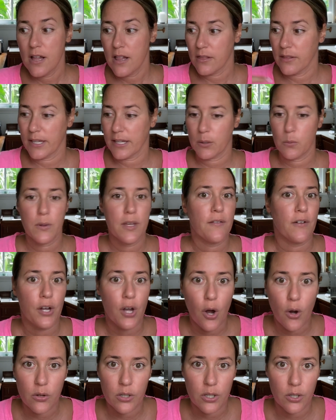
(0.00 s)
like, we have a
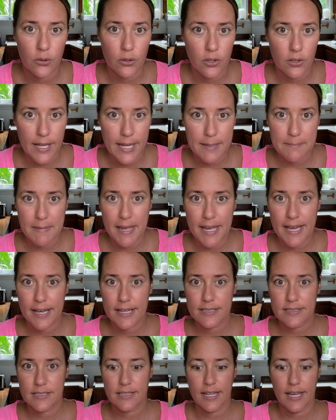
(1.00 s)
cocoa clay
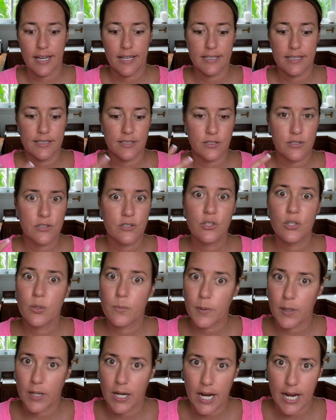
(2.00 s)
mask that is
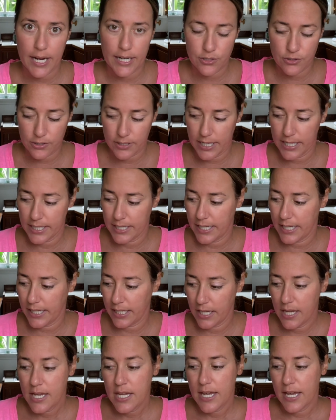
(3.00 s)
super hydrating
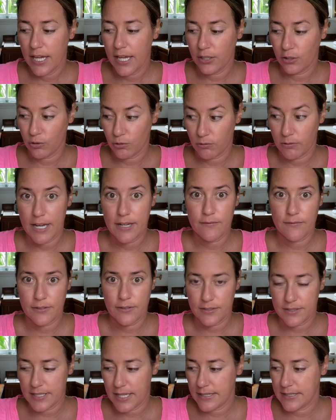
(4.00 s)
and great for
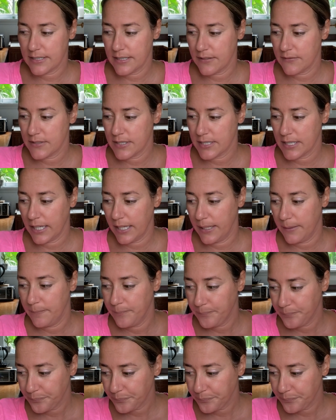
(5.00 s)
sensitive skin.